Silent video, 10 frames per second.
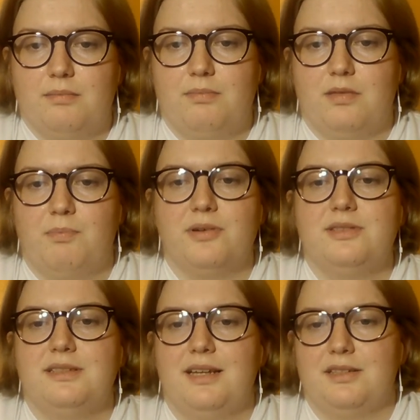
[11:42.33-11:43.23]
the
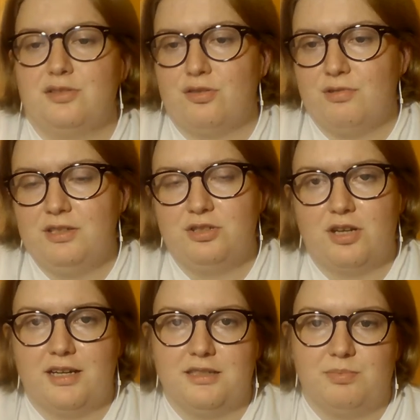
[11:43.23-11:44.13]
person gets 3
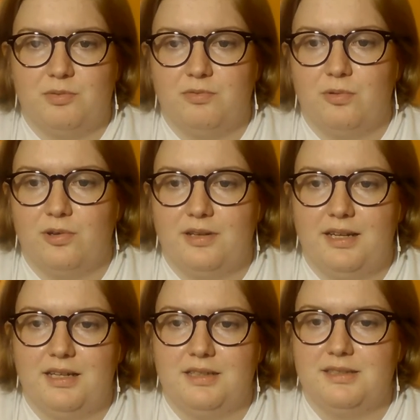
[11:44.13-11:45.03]
strikes before
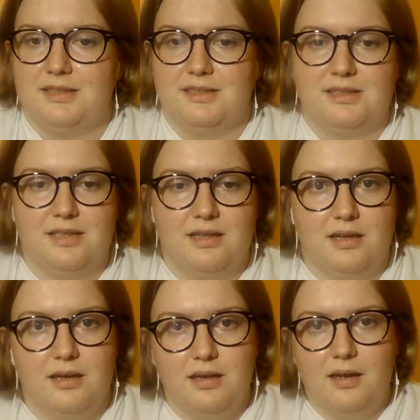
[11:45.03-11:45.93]
getting sent to
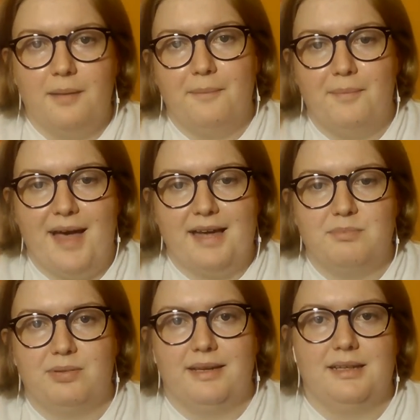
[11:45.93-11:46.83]
the
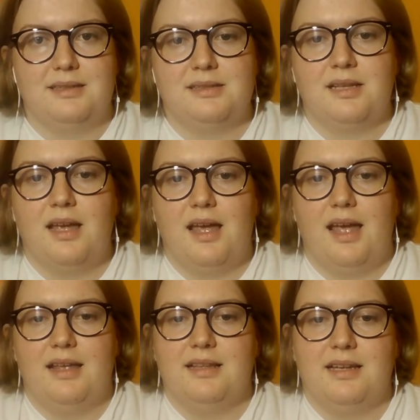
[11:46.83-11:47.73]
bad place.
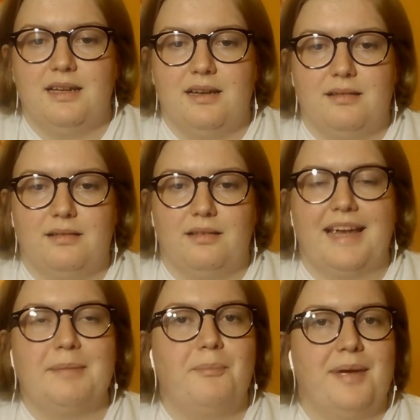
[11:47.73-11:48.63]
And then,
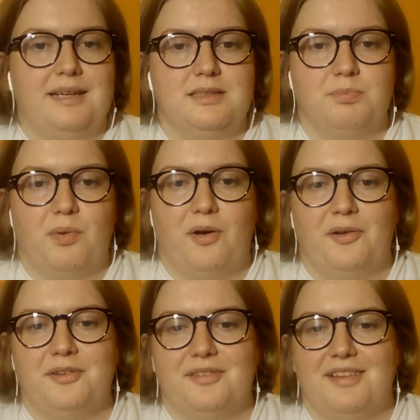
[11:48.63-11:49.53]
like
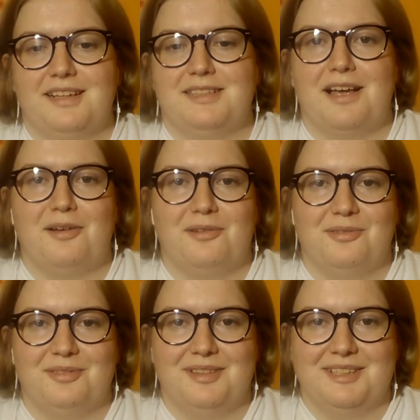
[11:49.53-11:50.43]
baseball, that's
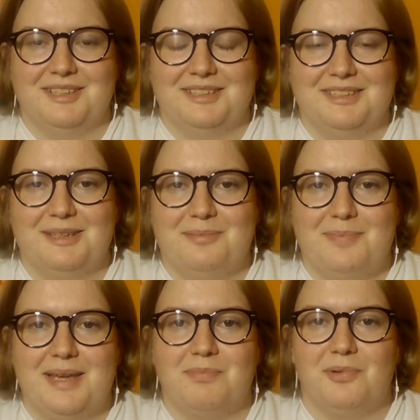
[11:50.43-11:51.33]
how the
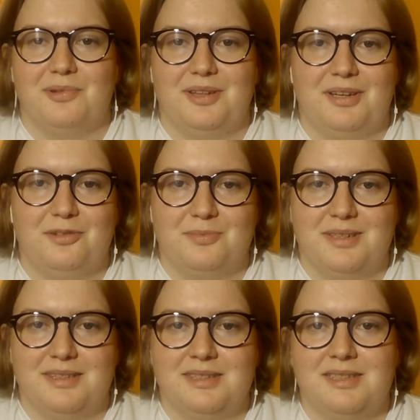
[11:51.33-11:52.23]
people, the
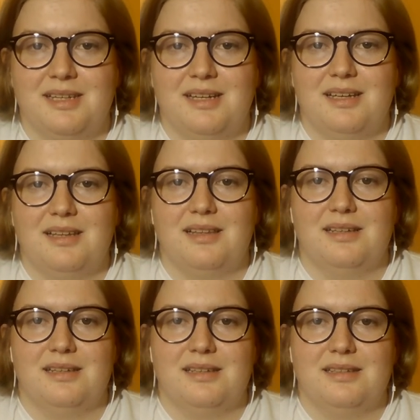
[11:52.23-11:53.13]
humans,
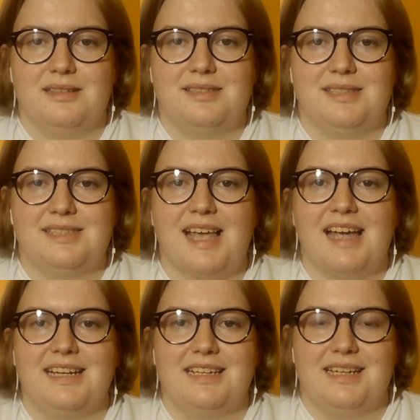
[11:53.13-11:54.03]
the
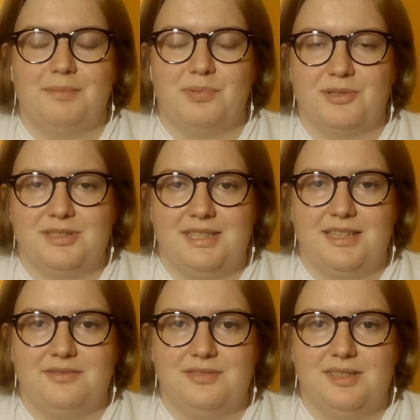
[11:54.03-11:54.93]
society
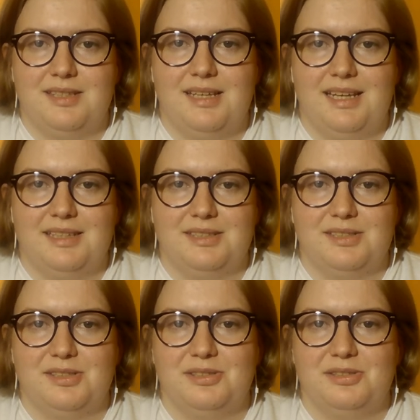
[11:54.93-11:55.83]
perceives
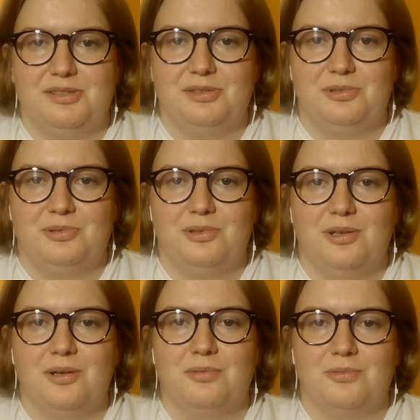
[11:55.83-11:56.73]
his new
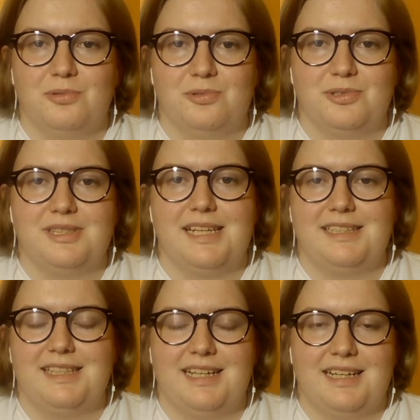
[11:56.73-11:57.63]
rules. They
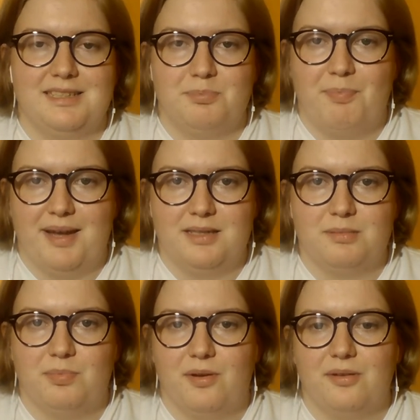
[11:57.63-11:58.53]
see it as
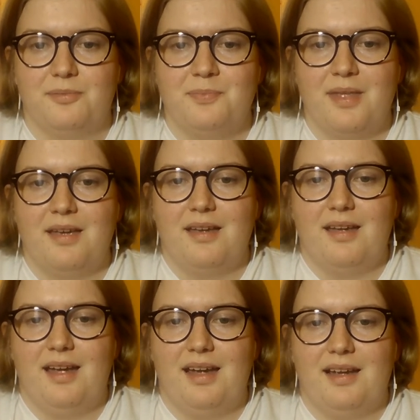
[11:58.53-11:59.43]
baseball.
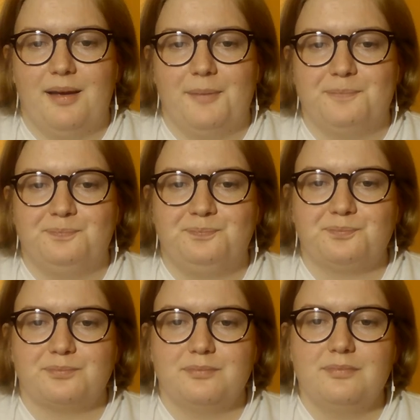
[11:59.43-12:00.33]
And
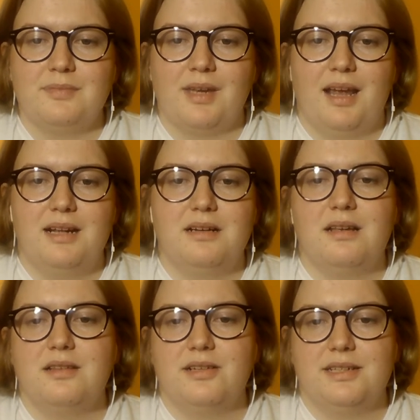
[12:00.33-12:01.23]

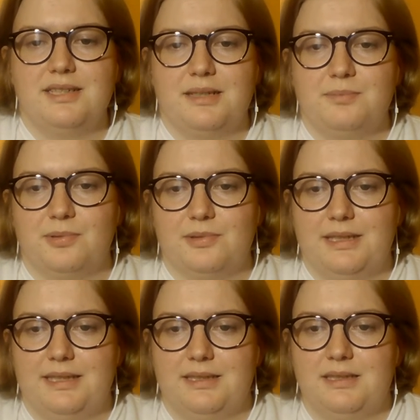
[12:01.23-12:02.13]
another example
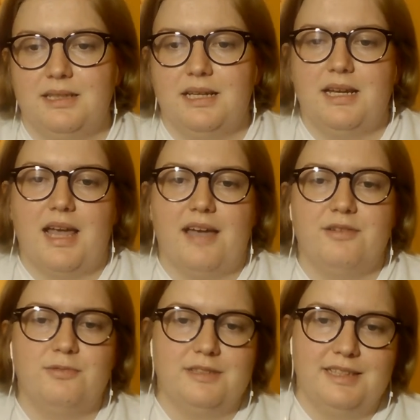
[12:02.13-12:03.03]
is
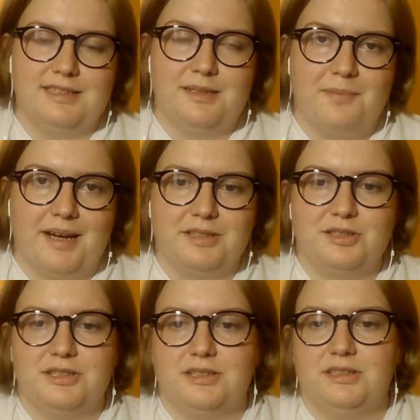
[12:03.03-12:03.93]
everyone gets a
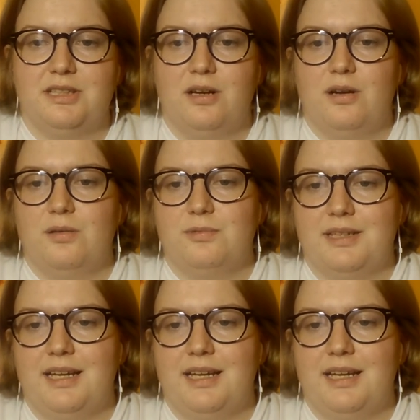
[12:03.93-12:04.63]
mansion when